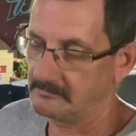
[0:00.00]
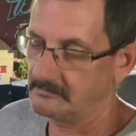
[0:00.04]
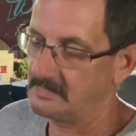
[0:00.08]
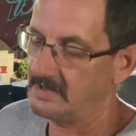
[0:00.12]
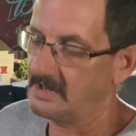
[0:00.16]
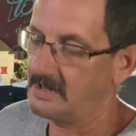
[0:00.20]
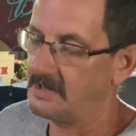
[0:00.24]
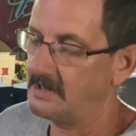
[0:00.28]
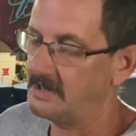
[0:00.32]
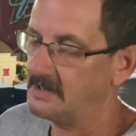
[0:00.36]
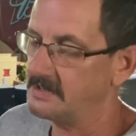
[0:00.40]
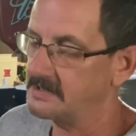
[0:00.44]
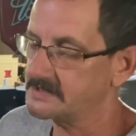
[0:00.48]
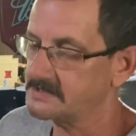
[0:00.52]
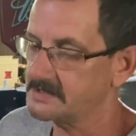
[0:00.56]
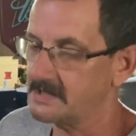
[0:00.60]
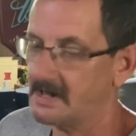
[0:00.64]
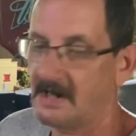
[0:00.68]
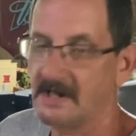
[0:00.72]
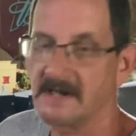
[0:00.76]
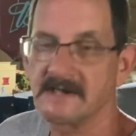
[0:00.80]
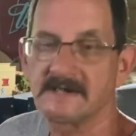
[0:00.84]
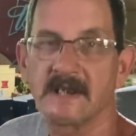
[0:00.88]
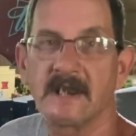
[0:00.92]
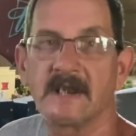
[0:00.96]
and it's
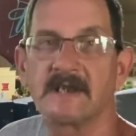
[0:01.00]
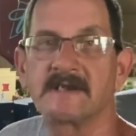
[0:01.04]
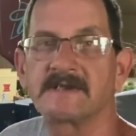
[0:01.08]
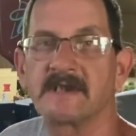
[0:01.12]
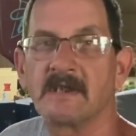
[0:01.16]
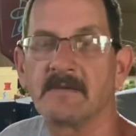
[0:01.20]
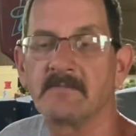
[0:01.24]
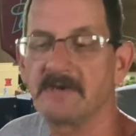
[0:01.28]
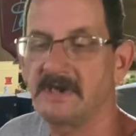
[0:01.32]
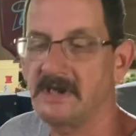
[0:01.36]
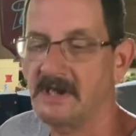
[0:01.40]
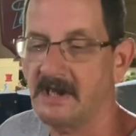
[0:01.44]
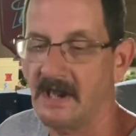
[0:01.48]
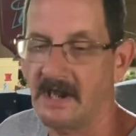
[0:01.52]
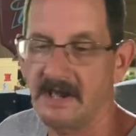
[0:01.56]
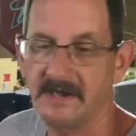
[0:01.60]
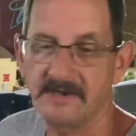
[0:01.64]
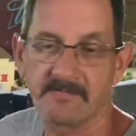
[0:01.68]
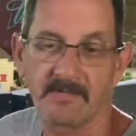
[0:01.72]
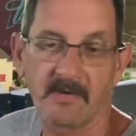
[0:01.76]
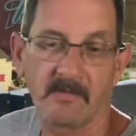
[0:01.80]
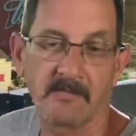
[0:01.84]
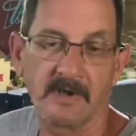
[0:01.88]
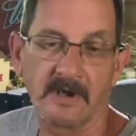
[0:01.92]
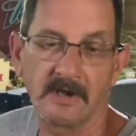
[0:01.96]
like I said, it's MTH
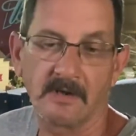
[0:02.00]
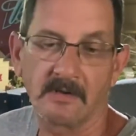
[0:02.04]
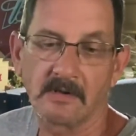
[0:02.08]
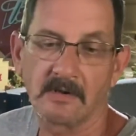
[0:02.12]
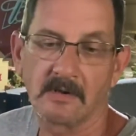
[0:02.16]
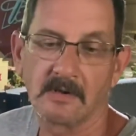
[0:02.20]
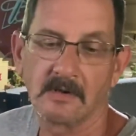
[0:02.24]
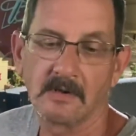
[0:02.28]
Premier.